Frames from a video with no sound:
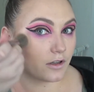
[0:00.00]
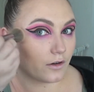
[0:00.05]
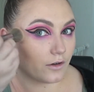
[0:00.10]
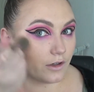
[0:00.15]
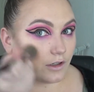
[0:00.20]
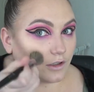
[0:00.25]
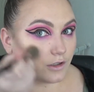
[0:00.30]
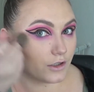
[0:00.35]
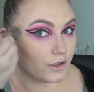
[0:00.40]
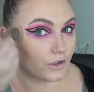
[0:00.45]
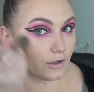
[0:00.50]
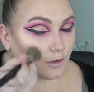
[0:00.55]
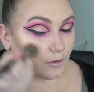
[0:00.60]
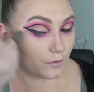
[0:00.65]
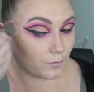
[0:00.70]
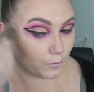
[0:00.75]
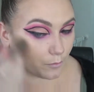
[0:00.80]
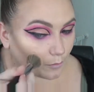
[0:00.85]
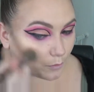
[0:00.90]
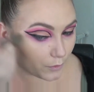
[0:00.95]
going
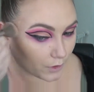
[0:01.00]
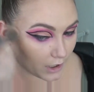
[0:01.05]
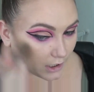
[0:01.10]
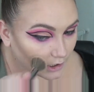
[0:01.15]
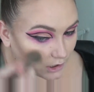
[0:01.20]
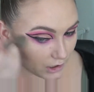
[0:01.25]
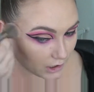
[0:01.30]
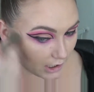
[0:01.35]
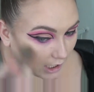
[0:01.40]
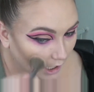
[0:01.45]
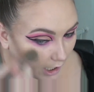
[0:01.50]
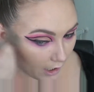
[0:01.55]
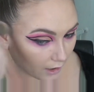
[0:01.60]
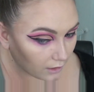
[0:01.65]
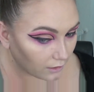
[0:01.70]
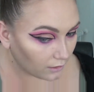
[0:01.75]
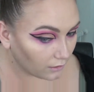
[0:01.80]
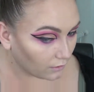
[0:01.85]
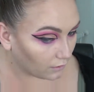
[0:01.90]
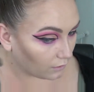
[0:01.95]
to brush
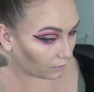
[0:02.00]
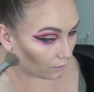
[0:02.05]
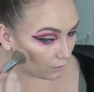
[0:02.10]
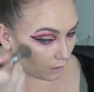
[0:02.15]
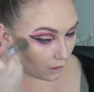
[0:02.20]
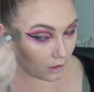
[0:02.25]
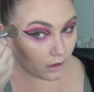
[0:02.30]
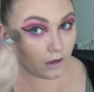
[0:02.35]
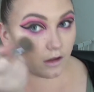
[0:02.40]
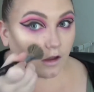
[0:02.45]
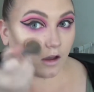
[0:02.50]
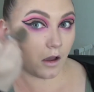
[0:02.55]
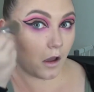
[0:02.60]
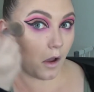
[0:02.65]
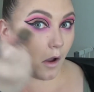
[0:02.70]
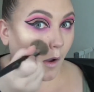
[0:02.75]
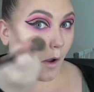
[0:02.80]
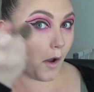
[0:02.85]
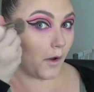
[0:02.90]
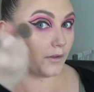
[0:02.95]
that
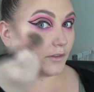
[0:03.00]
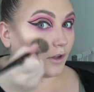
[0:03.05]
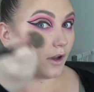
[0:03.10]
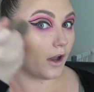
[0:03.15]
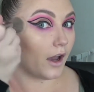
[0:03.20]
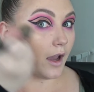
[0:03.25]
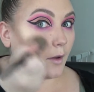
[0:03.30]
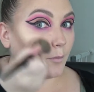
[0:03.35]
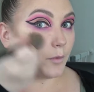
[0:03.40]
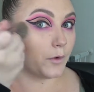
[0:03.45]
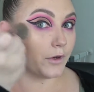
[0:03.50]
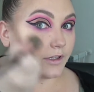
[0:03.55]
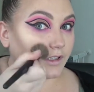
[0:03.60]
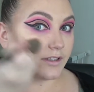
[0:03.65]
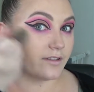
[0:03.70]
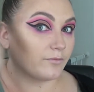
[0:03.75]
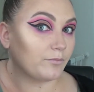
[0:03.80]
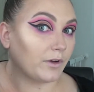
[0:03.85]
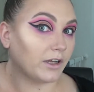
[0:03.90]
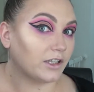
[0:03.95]
on the high points
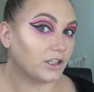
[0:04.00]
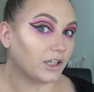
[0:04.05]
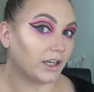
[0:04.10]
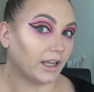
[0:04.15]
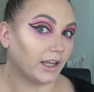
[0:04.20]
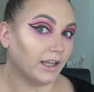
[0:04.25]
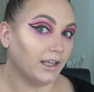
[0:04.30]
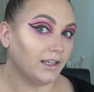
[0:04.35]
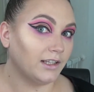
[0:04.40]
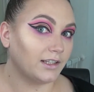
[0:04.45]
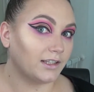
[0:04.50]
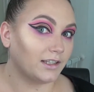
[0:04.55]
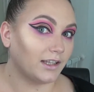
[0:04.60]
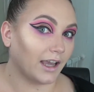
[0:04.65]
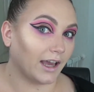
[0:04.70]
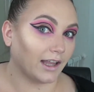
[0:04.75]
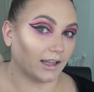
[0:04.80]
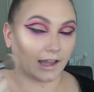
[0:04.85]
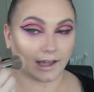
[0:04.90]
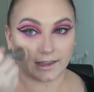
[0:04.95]
of my cheeks.
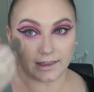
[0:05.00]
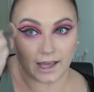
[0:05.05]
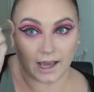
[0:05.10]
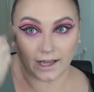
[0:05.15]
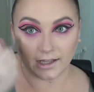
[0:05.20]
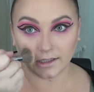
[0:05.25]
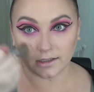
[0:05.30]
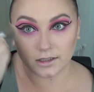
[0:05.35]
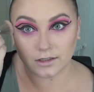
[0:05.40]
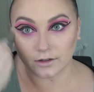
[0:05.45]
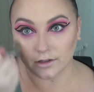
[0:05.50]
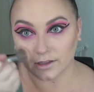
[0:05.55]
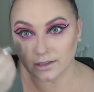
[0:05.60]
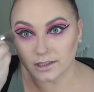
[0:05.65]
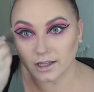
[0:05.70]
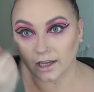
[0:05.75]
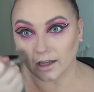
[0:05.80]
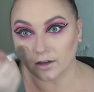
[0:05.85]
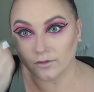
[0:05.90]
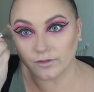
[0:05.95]
Yeah, like that. So it's
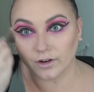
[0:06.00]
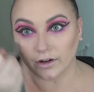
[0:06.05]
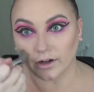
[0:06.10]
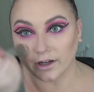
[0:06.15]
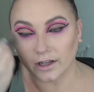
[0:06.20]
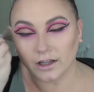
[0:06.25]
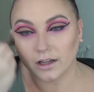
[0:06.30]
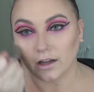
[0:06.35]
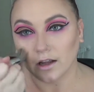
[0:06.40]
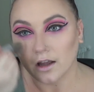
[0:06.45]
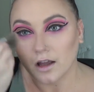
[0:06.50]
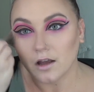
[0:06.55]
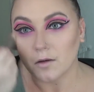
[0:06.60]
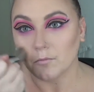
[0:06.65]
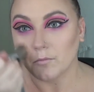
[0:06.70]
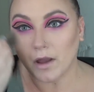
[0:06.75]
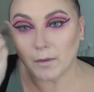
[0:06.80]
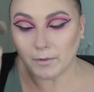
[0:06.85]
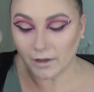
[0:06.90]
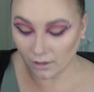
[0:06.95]
like a very,
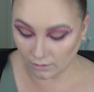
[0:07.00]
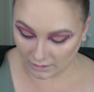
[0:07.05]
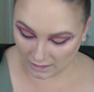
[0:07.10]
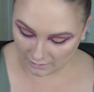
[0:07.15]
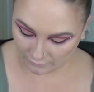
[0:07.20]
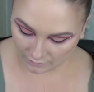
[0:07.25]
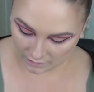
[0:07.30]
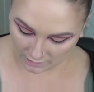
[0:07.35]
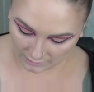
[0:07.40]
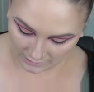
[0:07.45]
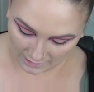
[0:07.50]
maybe I'll leave it at